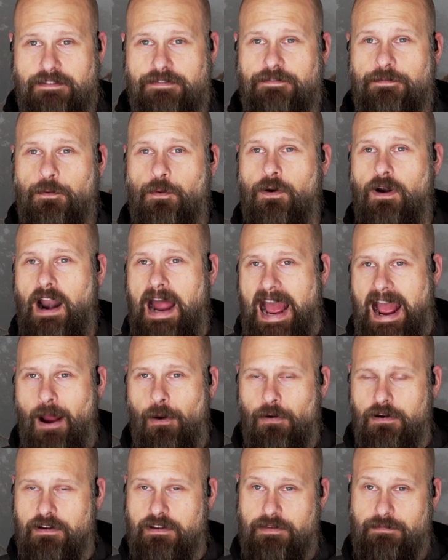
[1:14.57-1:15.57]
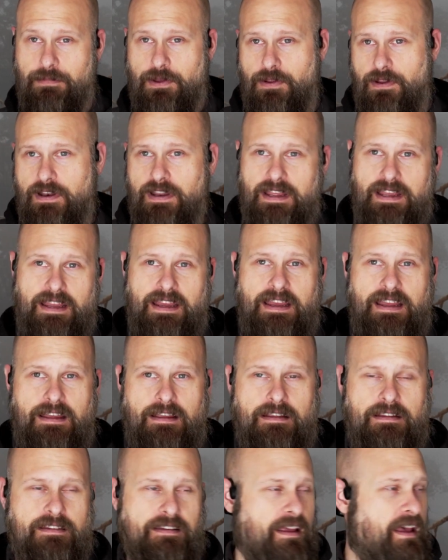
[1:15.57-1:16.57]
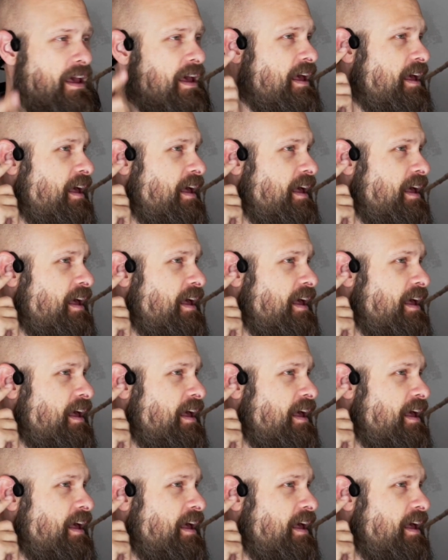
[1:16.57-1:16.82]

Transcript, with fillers: for our community is